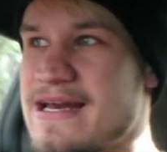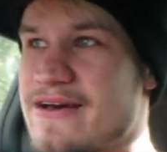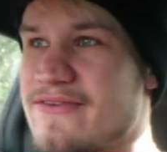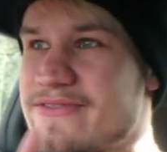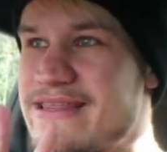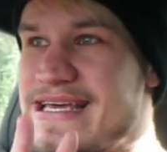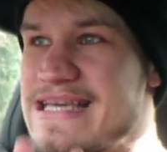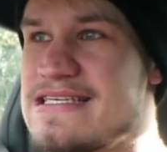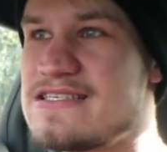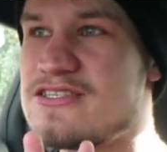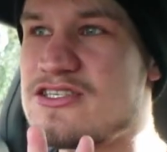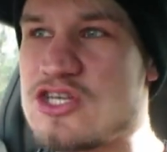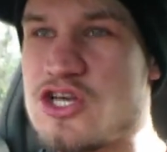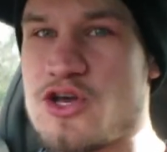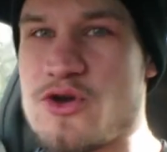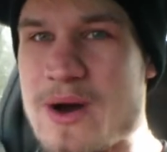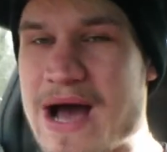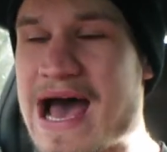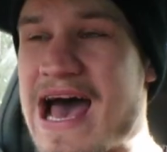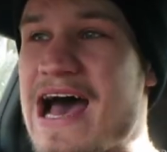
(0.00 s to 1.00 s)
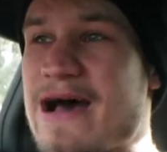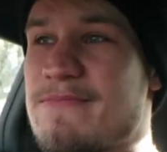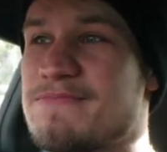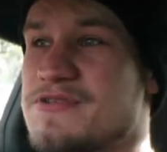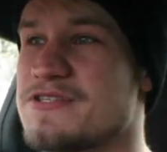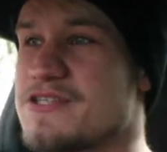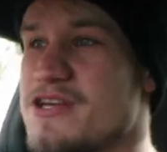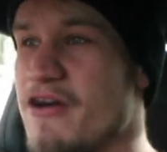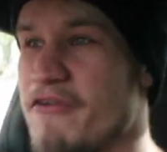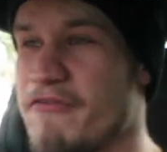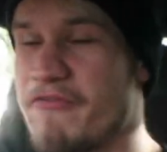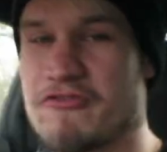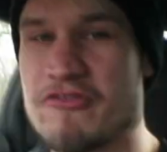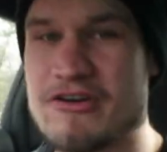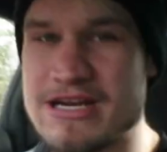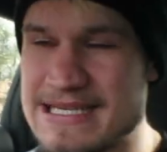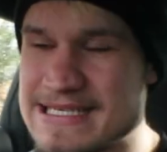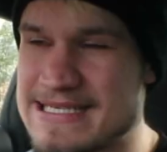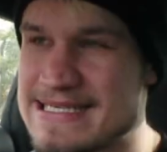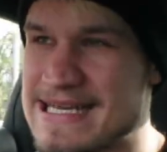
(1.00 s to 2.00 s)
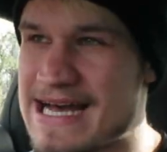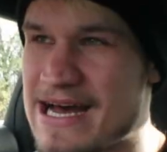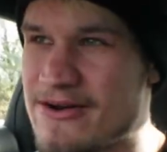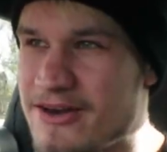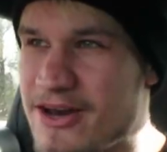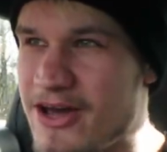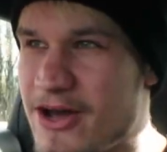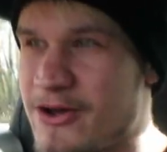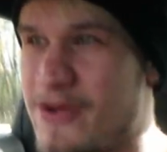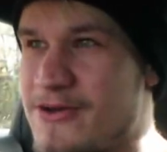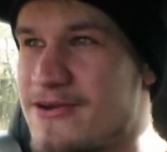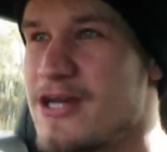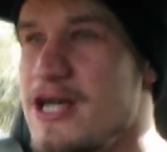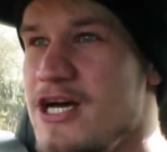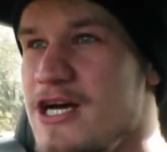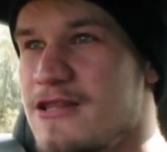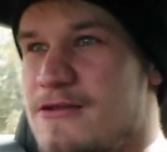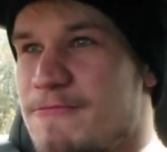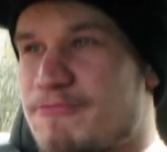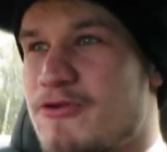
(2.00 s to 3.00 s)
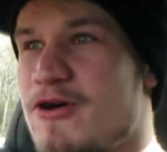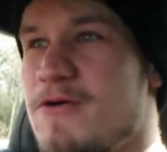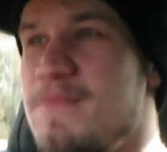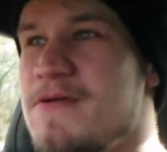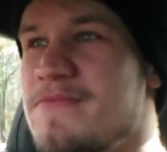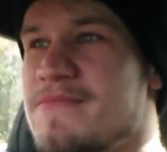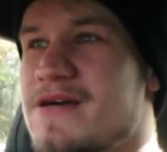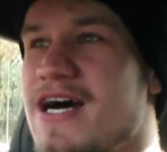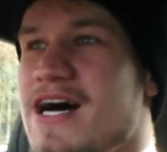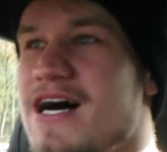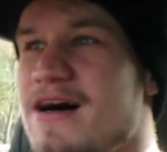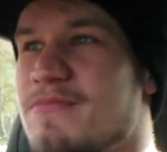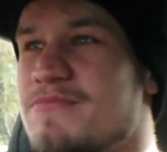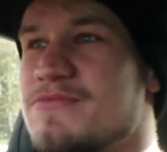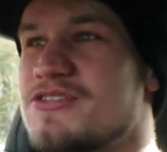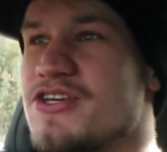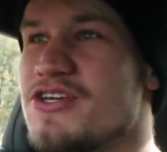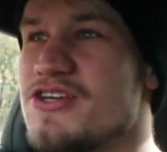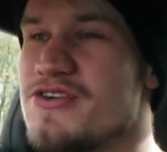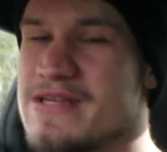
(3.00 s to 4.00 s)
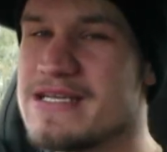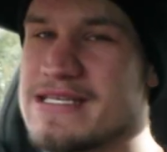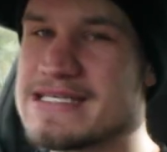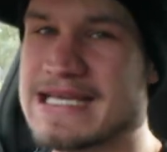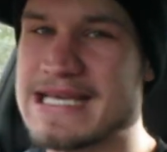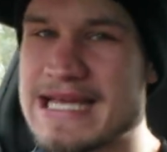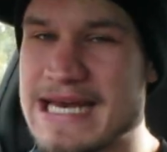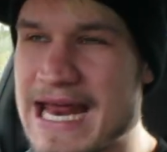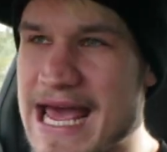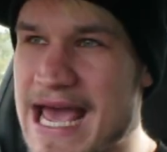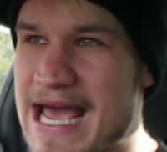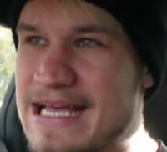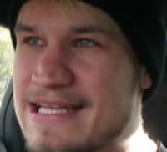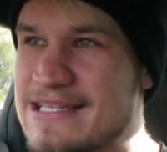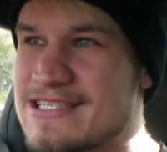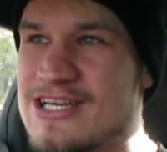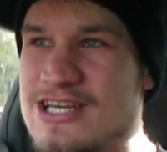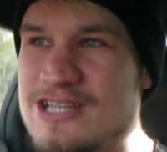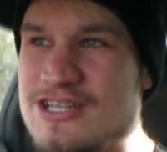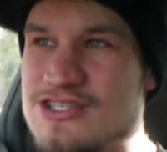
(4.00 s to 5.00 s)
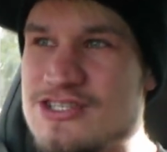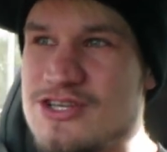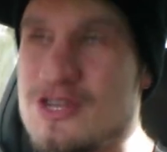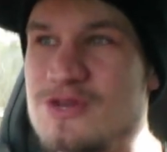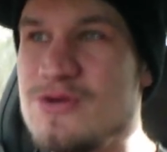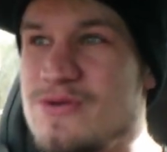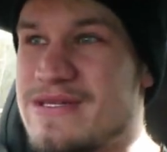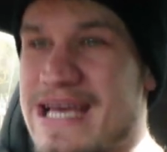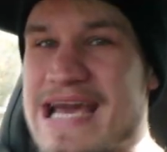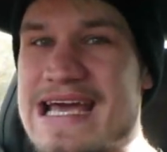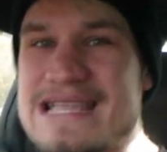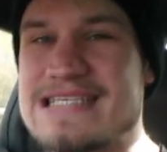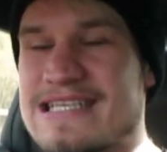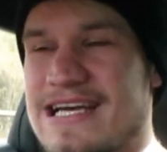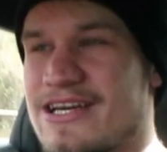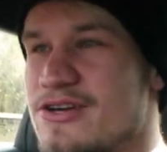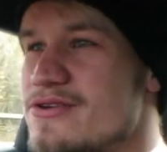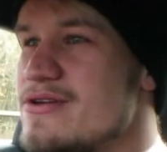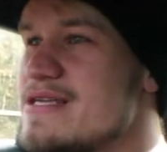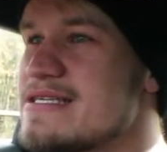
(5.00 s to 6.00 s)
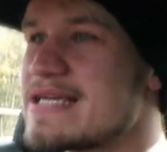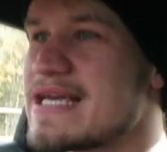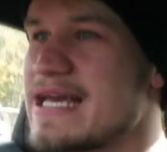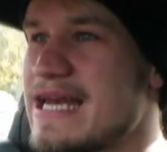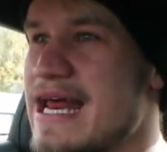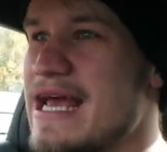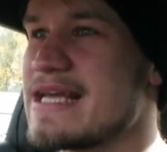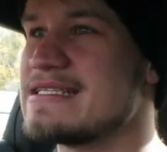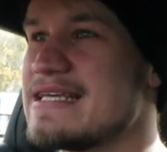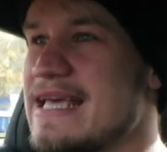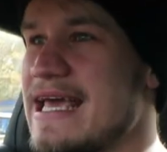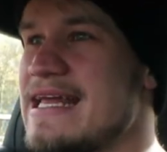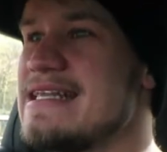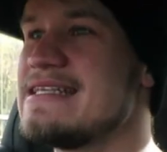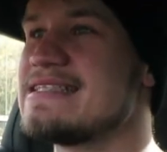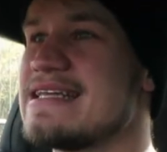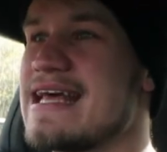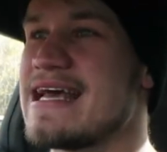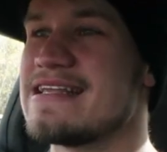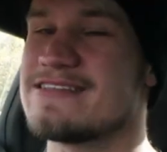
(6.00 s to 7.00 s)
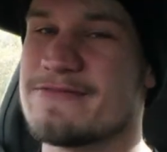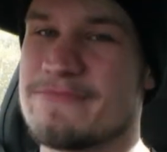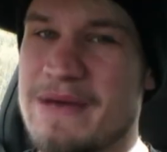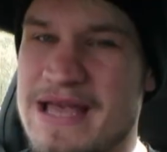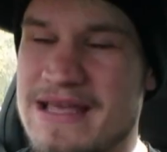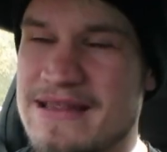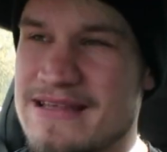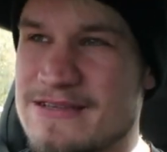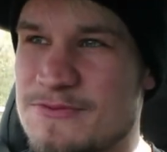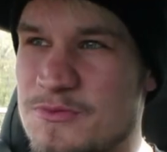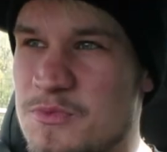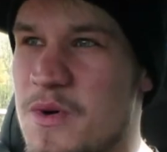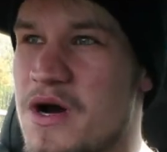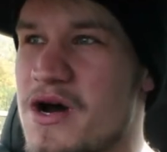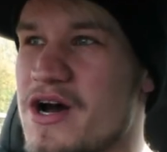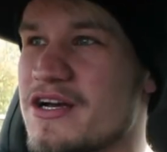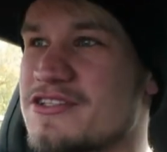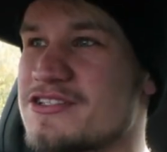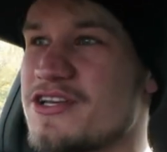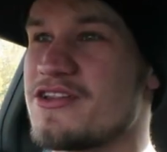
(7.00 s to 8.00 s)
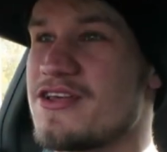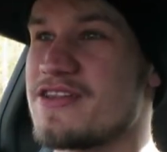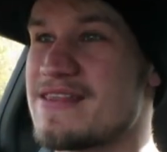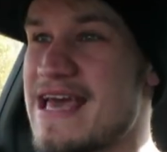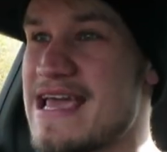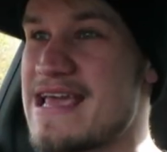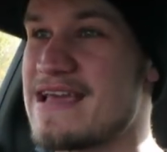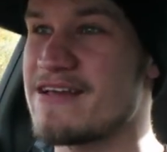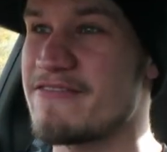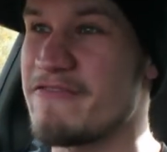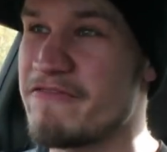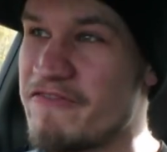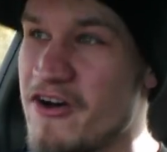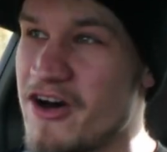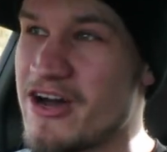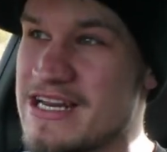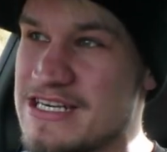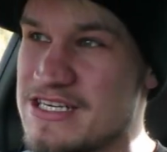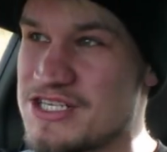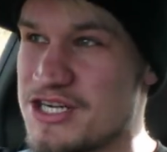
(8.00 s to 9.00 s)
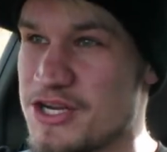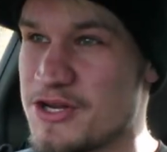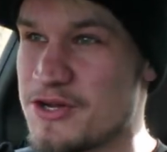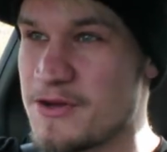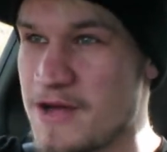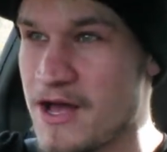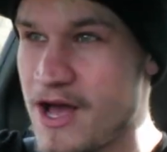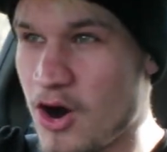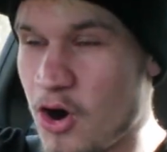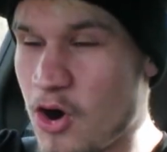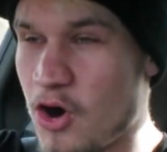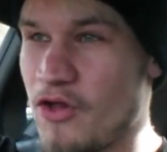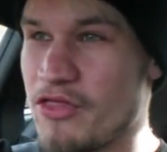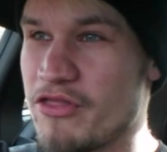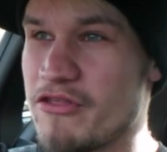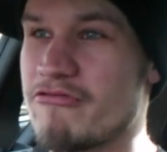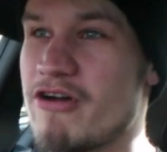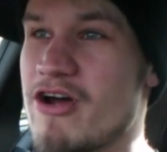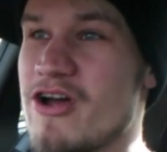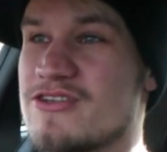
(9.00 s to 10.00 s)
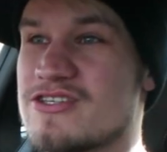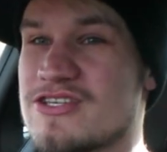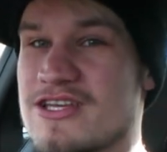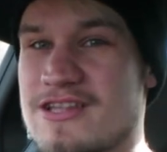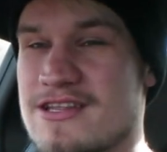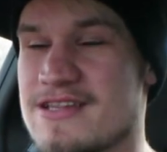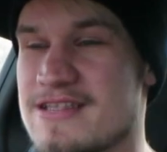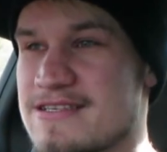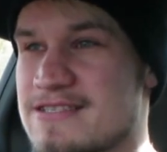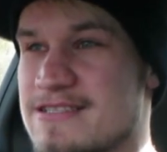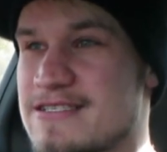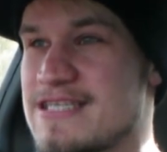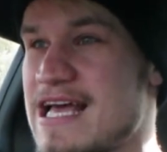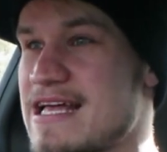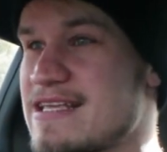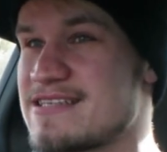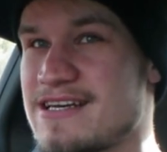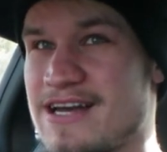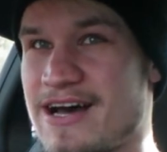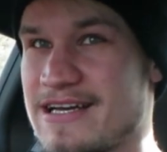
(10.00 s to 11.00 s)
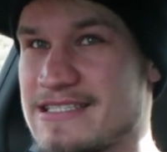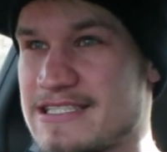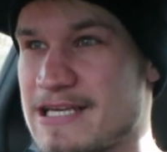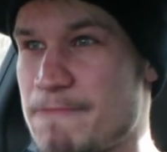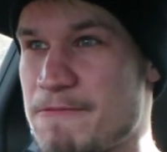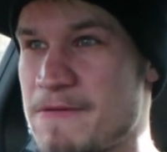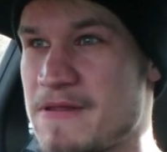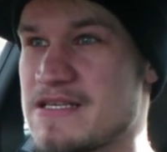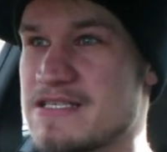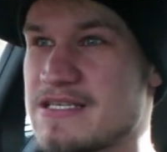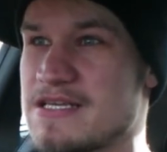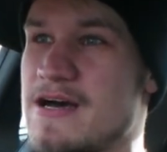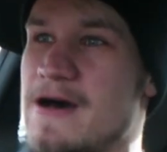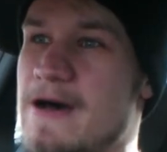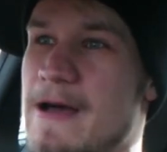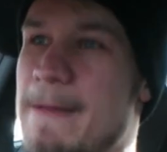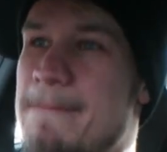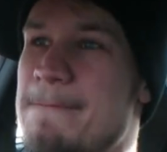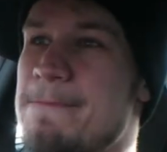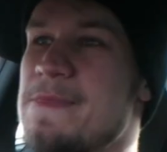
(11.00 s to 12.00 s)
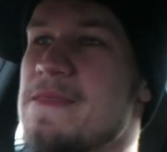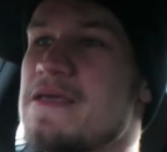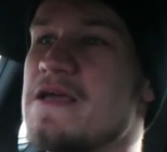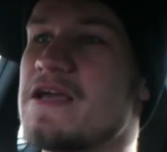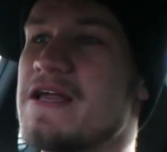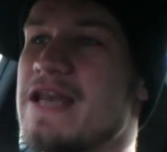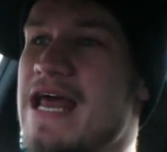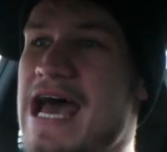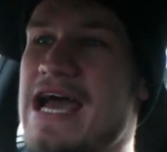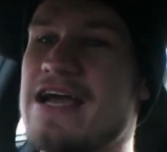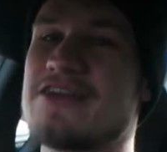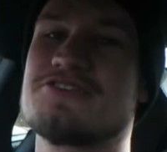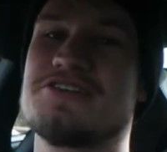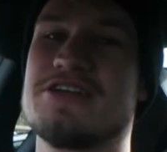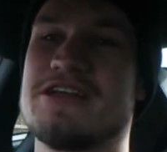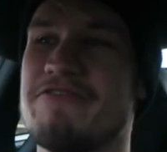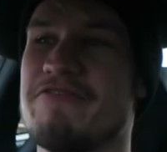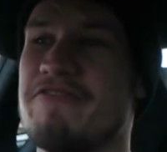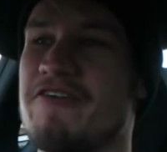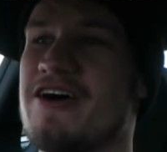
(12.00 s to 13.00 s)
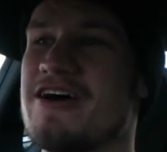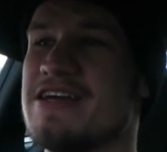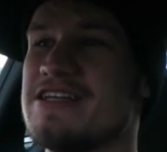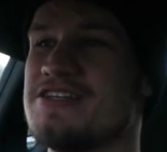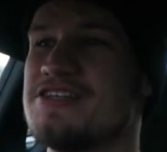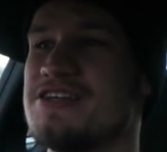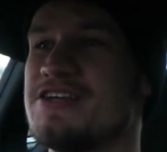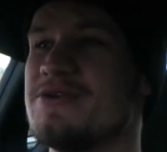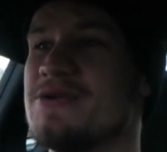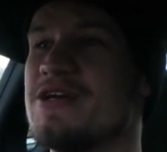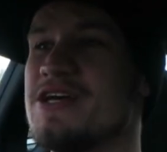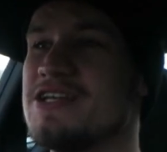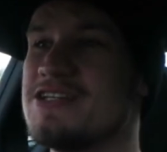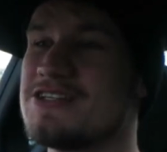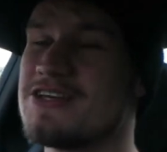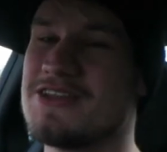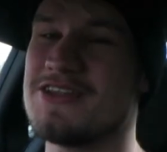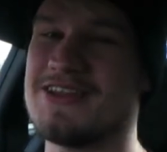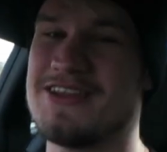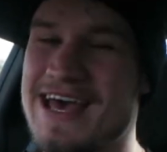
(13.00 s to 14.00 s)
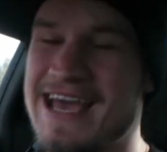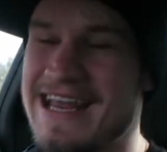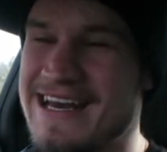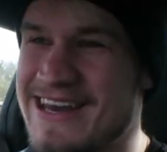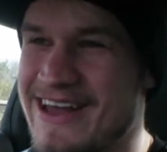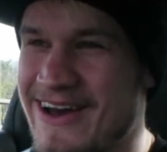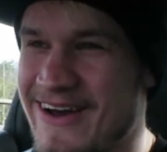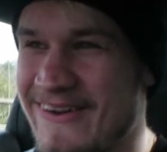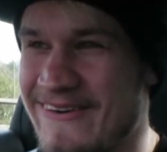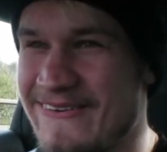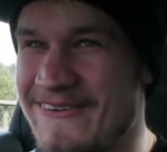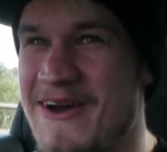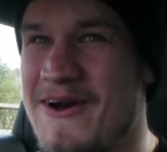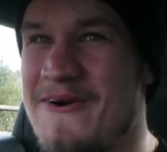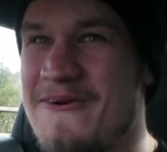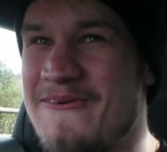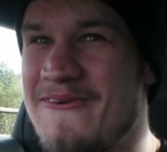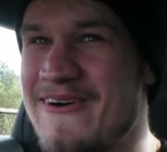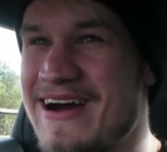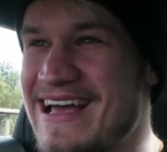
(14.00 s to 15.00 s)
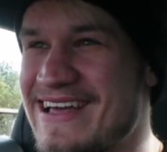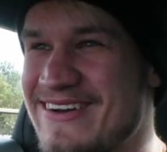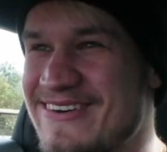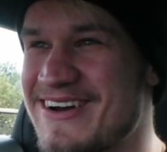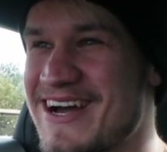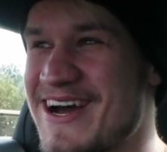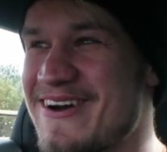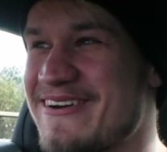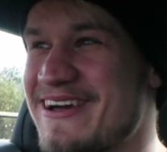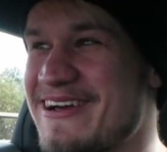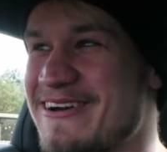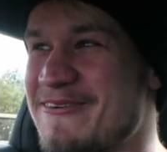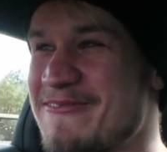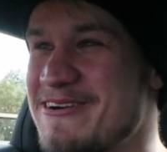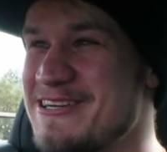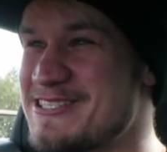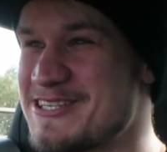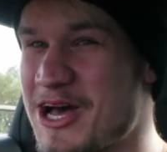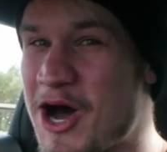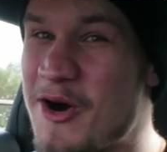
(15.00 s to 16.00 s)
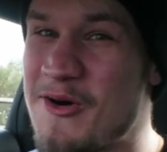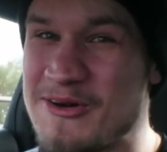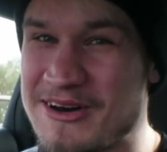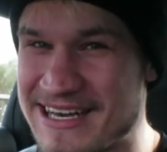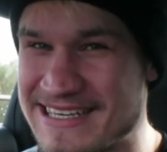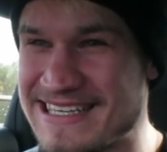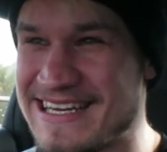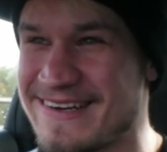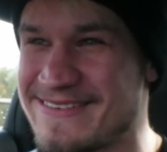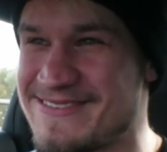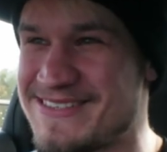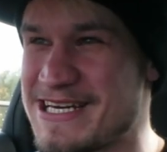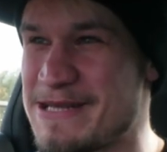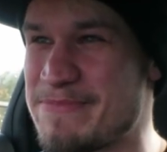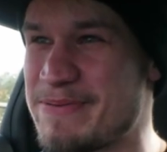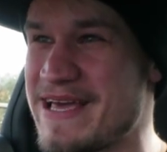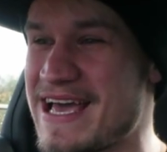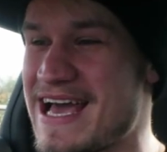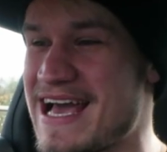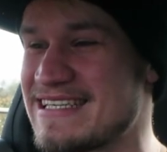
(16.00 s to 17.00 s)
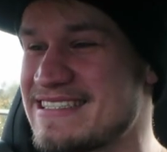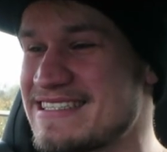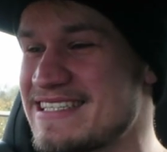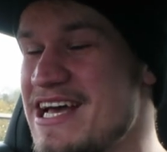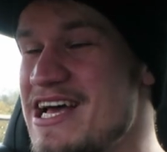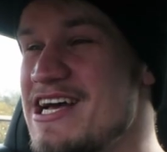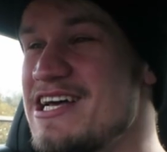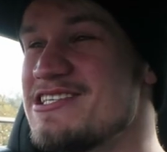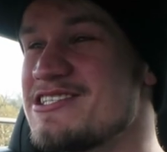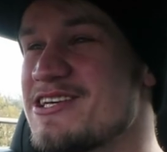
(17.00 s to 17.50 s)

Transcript: Now, these two apps are free to download the problem comes that you need to connect to data, you need to connect to internet to make these work so that they can find you on the road, so that the satellites up in the sky can actually find you so that they know where you're going, which is the whole idea of GPS.